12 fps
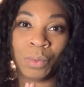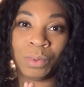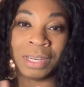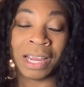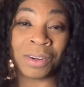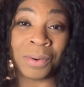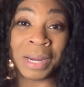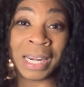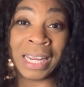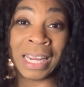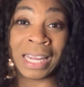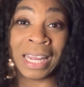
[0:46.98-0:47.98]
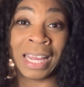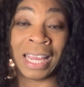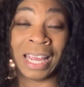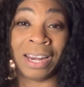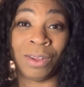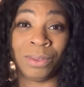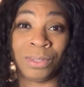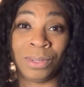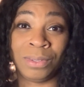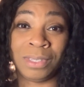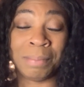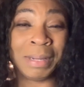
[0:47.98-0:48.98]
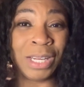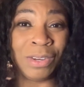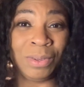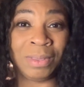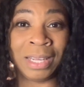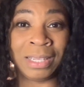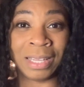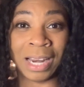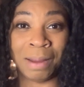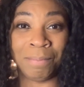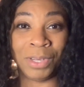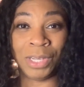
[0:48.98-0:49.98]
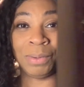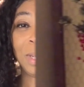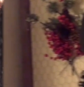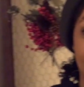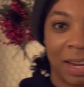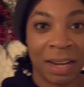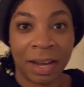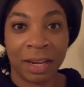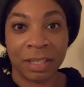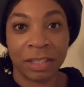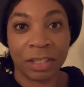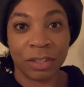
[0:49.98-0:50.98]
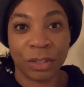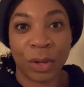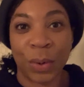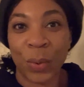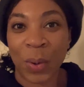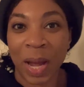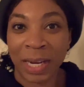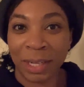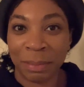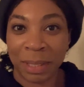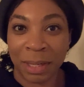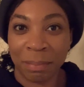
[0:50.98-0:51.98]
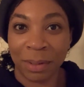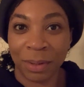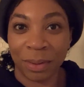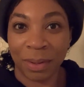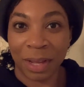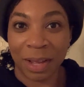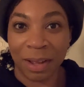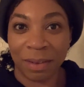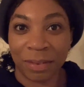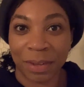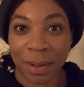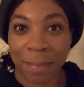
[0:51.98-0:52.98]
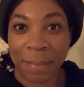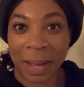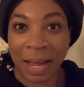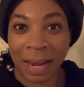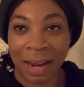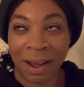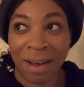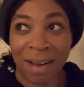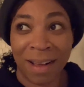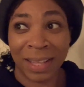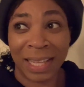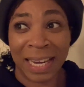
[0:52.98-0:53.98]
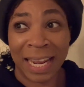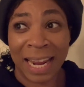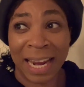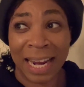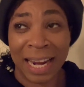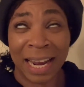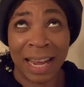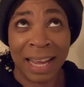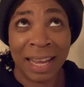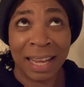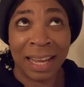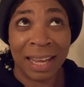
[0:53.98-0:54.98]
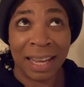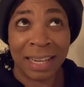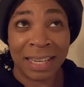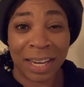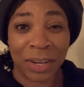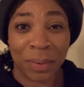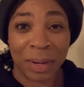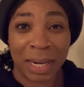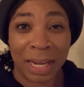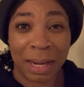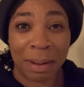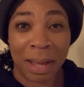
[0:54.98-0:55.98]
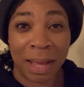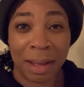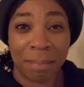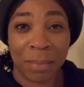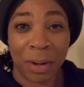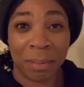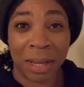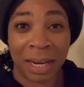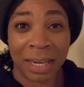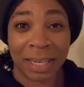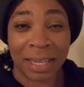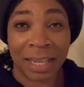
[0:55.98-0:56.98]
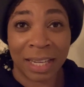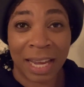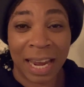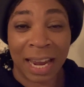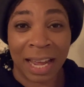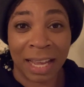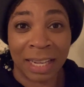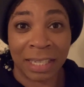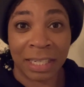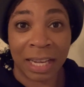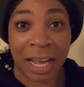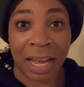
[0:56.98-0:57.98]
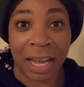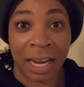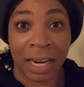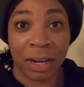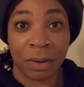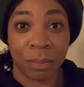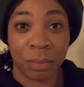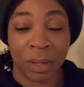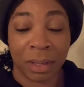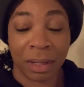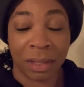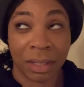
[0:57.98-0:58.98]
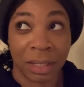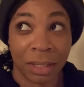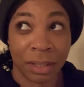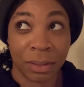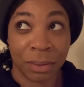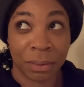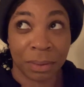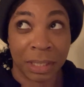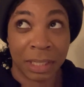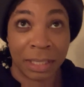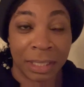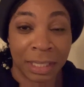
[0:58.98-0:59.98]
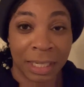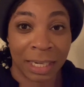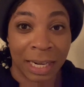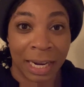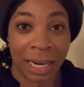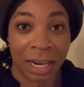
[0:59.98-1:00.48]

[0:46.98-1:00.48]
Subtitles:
decorating and also some of the new things that I'm doing. Hey guys, so I am in the middle of my holiday decorating moment, and I went a little crazy today at